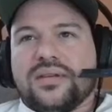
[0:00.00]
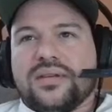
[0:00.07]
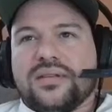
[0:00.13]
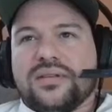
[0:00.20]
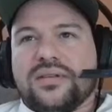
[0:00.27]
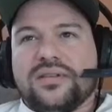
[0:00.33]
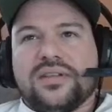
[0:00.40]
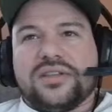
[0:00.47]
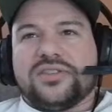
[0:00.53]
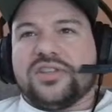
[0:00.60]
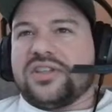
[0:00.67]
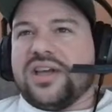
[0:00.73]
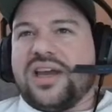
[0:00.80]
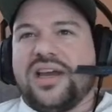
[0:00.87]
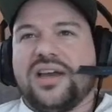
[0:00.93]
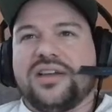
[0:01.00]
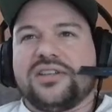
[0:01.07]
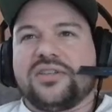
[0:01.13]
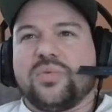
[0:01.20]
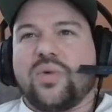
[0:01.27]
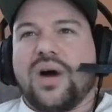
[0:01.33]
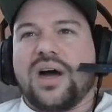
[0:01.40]
Dude, it just
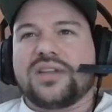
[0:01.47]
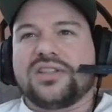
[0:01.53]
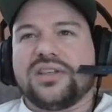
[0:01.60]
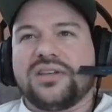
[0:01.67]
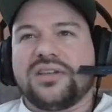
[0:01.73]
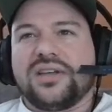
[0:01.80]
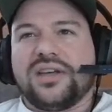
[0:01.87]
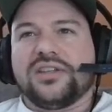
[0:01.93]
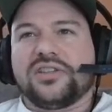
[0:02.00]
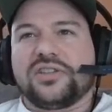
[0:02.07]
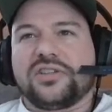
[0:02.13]
hits Watson in